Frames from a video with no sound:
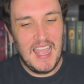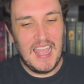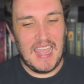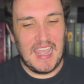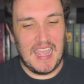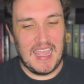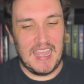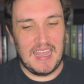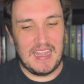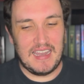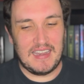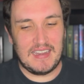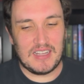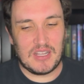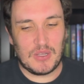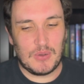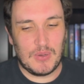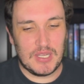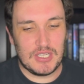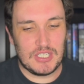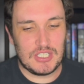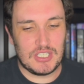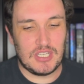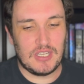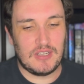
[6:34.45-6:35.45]
And
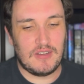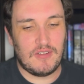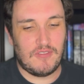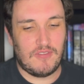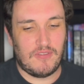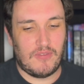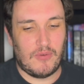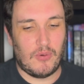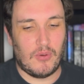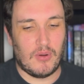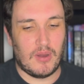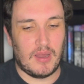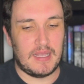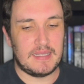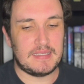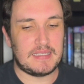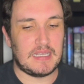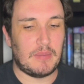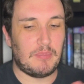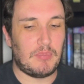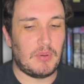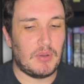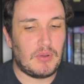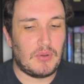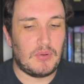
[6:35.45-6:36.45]
question 4 is a
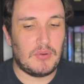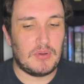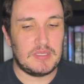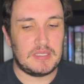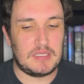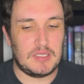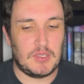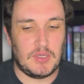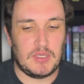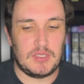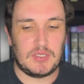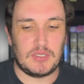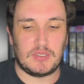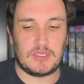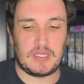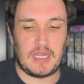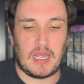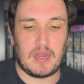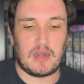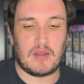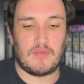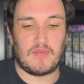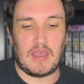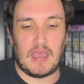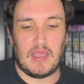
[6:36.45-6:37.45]
book or series you're
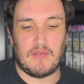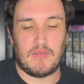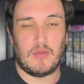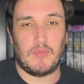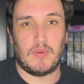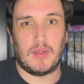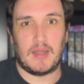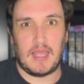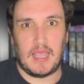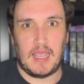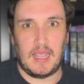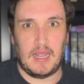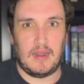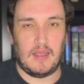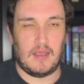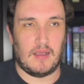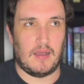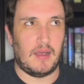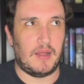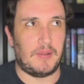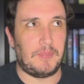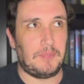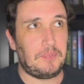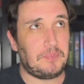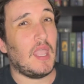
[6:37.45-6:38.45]
tired of everyone hating
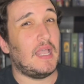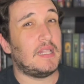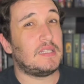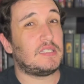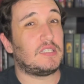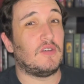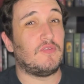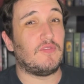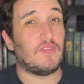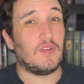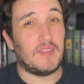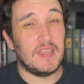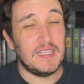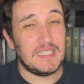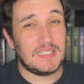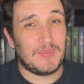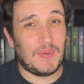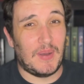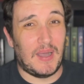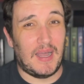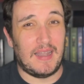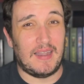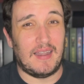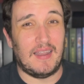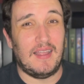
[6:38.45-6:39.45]
on. And so for this
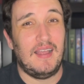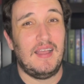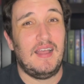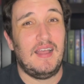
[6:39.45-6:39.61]
one,